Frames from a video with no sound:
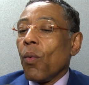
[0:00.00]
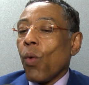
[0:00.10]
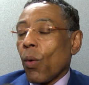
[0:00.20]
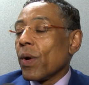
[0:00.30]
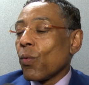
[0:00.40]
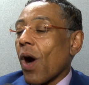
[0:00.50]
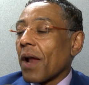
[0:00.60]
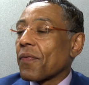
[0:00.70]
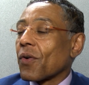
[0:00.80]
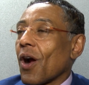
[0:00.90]
what we
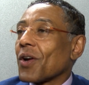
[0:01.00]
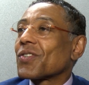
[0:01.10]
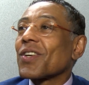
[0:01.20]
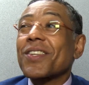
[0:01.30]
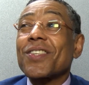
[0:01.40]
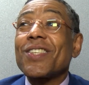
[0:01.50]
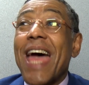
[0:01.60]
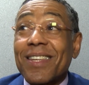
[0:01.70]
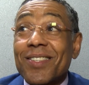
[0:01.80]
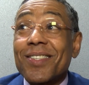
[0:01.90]
want for our
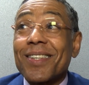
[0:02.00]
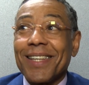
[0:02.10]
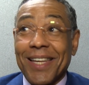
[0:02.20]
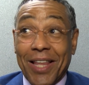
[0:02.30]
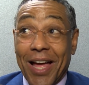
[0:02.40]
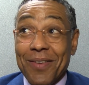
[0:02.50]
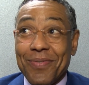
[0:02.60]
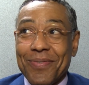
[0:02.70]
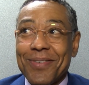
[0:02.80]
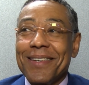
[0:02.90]
success in
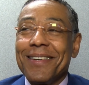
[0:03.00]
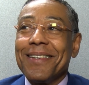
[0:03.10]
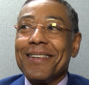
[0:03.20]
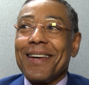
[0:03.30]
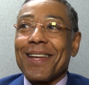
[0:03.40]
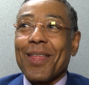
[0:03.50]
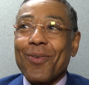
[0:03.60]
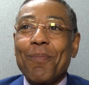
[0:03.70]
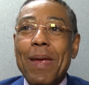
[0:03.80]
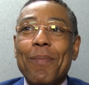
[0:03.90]
life. And I
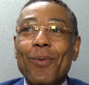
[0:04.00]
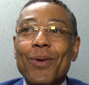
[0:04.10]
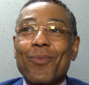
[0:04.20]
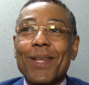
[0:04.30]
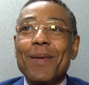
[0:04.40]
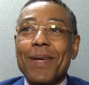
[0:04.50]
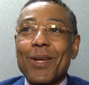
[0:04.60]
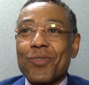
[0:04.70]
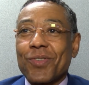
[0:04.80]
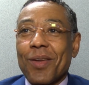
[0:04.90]
thought people would really be
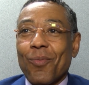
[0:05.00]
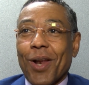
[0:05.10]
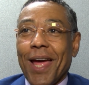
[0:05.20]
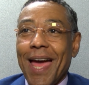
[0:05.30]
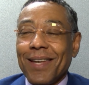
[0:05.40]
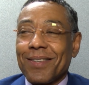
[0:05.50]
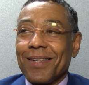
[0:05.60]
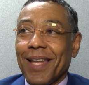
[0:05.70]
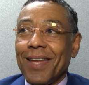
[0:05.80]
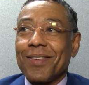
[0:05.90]
interested in what I had to
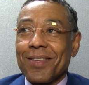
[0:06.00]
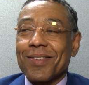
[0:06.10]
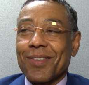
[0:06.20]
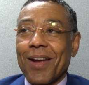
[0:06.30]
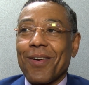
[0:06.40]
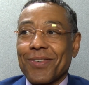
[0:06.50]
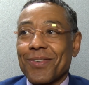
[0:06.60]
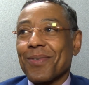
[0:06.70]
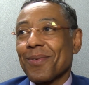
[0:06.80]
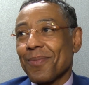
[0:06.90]
lend to this character.